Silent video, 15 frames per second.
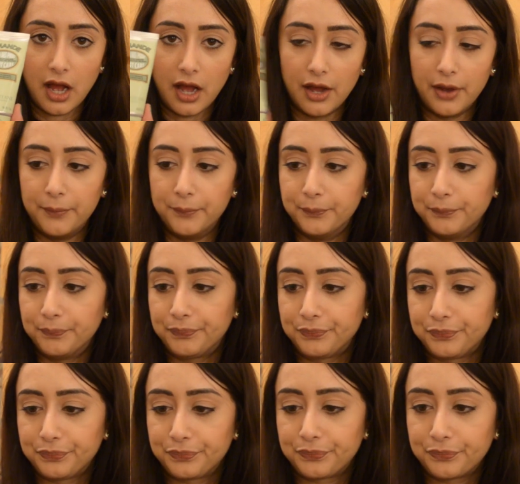
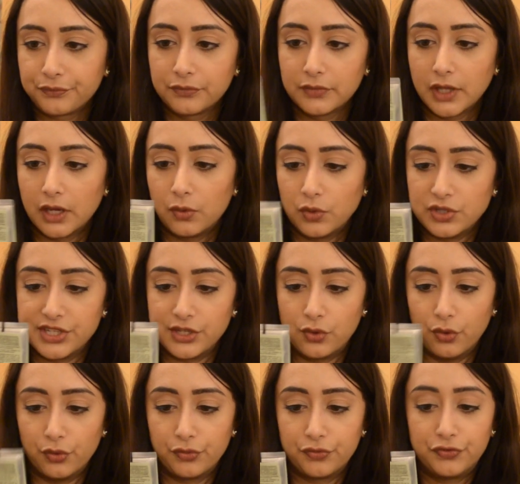
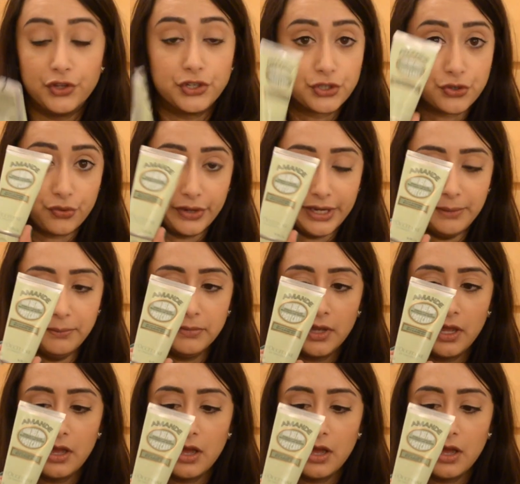Foot Cream.